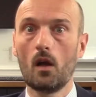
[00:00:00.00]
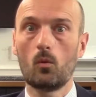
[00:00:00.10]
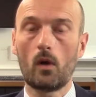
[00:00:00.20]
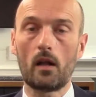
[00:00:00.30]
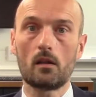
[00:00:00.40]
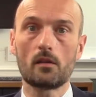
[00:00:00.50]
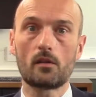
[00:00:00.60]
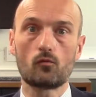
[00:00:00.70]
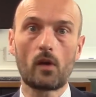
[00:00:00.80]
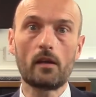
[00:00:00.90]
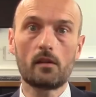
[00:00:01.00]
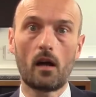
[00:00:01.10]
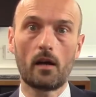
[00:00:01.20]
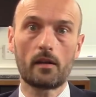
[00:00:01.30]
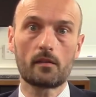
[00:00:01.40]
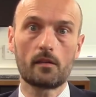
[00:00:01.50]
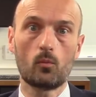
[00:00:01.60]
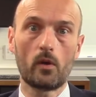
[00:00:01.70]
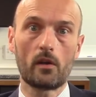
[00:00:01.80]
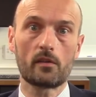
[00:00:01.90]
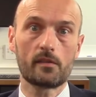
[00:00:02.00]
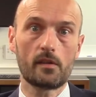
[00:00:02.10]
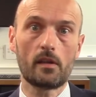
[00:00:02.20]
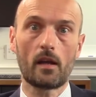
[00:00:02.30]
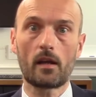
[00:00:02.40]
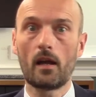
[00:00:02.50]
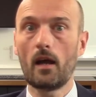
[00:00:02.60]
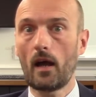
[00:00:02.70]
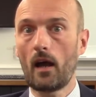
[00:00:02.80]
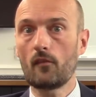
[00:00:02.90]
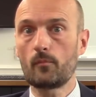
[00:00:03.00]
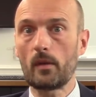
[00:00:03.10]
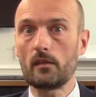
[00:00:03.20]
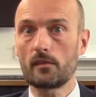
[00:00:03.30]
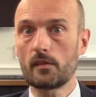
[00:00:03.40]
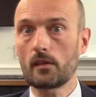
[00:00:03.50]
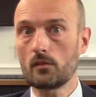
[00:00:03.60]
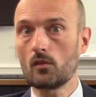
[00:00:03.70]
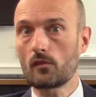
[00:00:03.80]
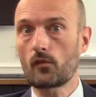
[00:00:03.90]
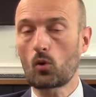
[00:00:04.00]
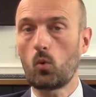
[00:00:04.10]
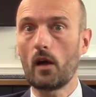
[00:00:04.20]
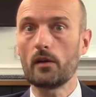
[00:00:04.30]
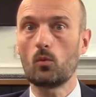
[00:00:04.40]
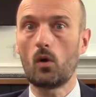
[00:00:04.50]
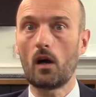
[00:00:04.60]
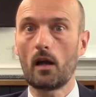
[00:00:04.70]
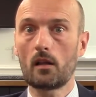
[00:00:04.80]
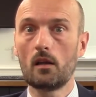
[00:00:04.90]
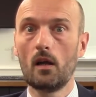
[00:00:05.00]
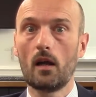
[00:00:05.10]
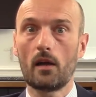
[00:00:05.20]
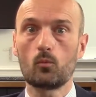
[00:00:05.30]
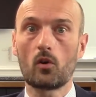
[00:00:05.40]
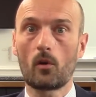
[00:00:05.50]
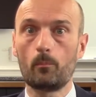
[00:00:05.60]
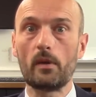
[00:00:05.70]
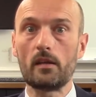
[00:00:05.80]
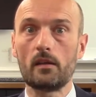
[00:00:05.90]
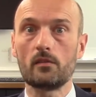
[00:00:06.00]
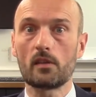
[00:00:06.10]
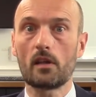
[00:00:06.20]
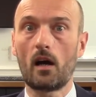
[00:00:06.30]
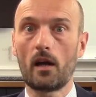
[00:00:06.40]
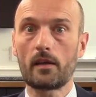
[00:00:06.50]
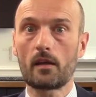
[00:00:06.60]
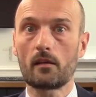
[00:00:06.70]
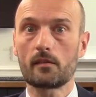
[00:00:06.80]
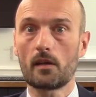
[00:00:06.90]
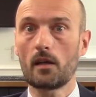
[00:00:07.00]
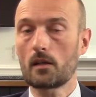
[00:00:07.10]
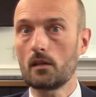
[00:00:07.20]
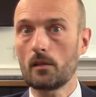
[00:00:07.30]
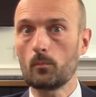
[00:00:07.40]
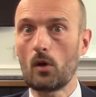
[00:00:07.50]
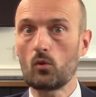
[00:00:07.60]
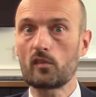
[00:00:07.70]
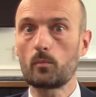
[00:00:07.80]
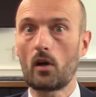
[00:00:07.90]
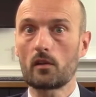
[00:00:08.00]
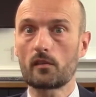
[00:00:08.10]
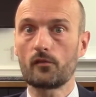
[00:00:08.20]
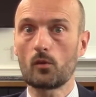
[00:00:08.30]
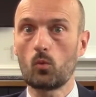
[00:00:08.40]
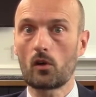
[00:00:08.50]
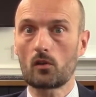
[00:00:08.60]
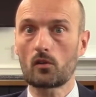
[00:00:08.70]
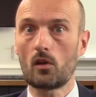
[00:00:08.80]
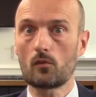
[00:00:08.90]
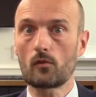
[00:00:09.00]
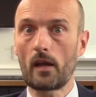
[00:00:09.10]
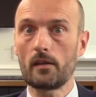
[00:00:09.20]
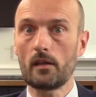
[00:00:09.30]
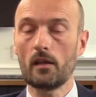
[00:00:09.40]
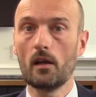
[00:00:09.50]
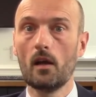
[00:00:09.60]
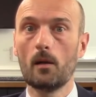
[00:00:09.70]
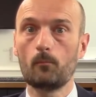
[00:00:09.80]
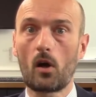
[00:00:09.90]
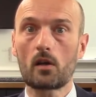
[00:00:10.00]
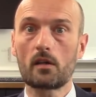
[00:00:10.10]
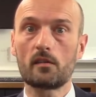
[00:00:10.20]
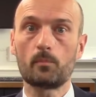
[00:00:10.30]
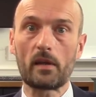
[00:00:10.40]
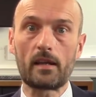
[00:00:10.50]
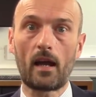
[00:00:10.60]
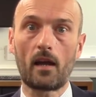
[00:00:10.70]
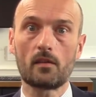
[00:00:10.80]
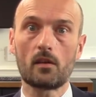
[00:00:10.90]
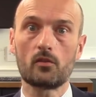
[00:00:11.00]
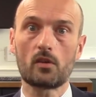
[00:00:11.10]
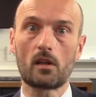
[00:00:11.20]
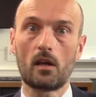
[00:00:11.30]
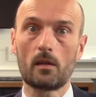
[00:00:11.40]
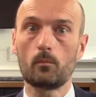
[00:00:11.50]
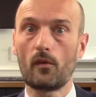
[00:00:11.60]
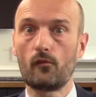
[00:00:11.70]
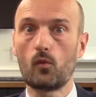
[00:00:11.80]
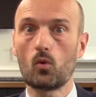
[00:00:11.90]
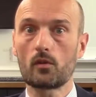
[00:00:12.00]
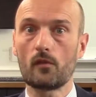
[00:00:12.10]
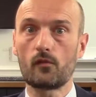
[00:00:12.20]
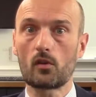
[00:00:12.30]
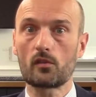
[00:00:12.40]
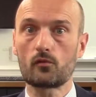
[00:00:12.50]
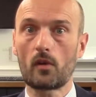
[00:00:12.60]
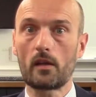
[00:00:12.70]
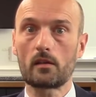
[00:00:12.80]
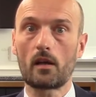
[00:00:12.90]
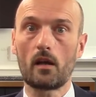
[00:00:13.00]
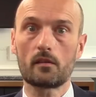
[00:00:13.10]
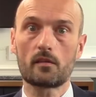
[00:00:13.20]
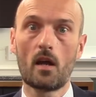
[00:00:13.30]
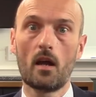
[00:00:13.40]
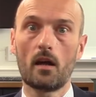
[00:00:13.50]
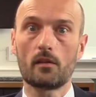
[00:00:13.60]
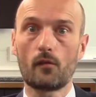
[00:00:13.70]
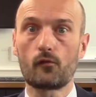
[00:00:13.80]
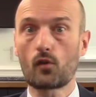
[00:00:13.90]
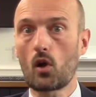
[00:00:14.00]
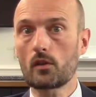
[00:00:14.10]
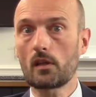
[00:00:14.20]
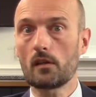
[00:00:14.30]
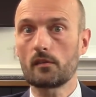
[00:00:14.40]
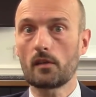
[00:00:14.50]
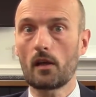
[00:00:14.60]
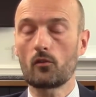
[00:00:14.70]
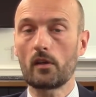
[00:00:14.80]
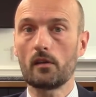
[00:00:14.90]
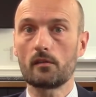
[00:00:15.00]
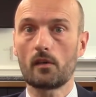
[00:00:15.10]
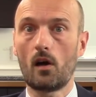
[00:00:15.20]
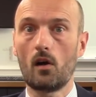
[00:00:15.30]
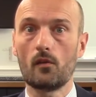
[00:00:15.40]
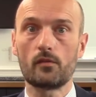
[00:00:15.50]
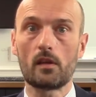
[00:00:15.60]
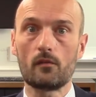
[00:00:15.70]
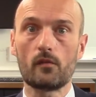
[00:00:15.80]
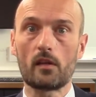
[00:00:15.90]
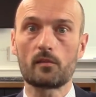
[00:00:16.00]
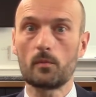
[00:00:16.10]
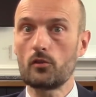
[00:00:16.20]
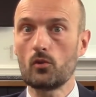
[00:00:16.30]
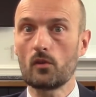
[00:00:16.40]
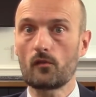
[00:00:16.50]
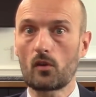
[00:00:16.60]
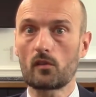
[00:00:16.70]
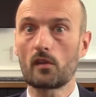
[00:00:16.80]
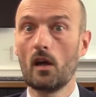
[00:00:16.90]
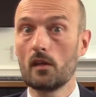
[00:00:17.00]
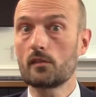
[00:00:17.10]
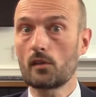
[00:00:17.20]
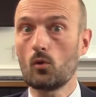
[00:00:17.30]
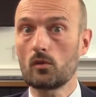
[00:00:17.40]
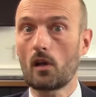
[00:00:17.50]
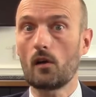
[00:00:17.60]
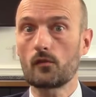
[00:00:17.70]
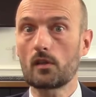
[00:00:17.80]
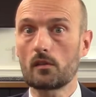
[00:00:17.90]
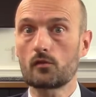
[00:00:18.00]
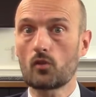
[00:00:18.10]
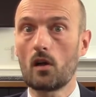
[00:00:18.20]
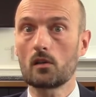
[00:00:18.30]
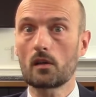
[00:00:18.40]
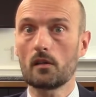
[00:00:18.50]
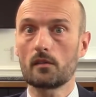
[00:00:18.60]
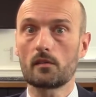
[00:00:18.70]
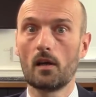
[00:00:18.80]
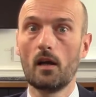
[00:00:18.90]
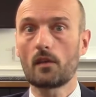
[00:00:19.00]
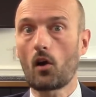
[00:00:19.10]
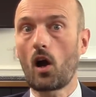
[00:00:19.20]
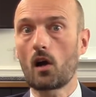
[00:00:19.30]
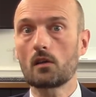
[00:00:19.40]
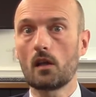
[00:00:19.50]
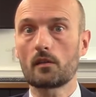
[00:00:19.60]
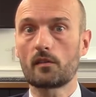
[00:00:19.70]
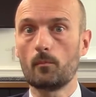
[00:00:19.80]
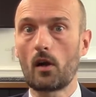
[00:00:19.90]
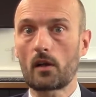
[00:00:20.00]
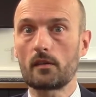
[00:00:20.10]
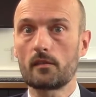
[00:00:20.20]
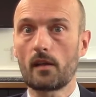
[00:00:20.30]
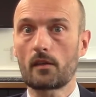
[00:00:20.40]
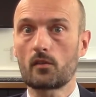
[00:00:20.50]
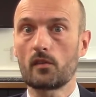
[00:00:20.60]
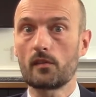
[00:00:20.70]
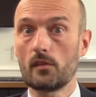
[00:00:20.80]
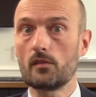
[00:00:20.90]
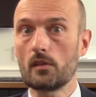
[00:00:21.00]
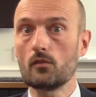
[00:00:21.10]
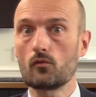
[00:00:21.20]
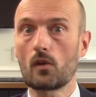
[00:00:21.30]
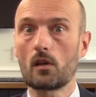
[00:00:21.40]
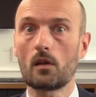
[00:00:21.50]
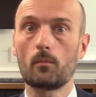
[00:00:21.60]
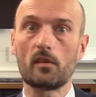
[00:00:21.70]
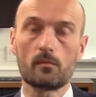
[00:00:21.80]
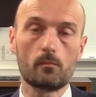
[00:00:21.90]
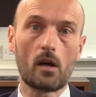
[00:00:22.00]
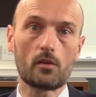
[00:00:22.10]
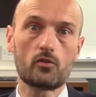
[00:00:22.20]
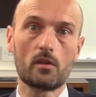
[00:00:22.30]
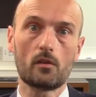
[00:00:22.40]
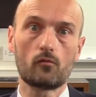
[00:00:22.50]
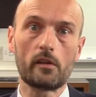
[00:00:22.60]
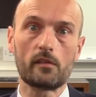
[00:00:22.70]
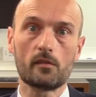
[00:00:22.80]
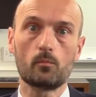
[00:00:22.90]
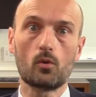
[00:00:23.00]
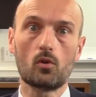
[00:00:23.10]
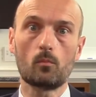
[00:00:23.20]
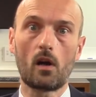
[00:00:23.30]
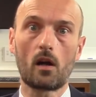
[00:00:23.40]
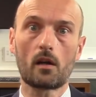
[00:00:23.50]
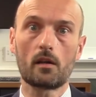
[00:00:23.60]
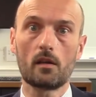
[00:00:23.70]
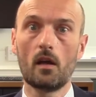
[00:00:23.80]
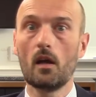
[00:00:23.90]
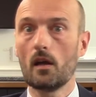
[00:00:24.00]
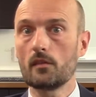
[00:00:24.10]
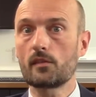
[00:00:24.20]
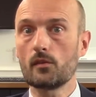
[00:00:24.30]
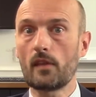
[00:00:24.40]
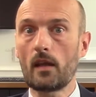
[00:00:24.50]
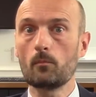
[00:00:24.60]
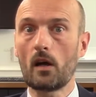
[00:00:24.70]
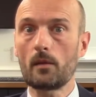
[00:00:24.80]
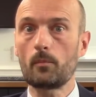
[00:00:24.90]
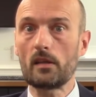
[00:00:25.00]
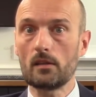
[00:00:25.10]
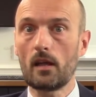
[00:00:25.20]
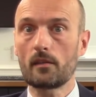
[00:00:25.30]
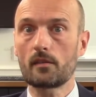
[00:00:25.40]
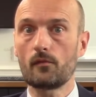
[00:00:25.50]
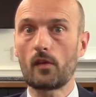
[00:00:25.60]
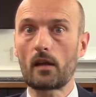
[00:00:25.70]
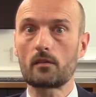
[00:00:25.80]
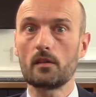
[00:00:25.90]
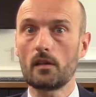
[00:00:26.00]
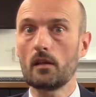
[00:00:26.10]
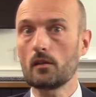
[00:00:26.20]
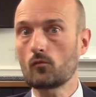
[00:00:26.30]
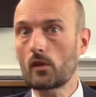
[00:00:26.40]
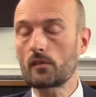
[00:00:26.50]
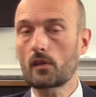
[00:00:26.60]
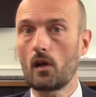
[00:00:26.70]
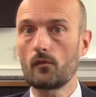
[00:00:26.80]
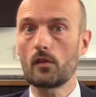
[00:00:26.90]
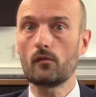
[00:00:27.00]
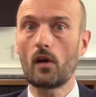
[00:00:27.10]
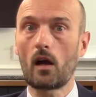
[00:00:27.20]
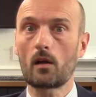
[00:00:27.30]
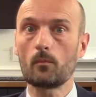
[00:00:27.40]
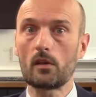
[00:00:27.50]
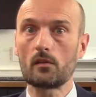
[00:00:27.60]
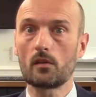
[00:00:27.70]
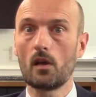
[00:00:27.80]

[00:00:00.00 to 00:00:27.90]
Well, the rate hikes that we are seeing have been signaled for quite a while, and we're a bit into the hiking cycle in most parts of the world already. Markets began their decline before the first rate cuts, and the frothiest areas of the investment universe sold off the strongest. There are lots of market sectors that didn't run up as much in the recent bull market, and so they might be less affected in a risk off environment.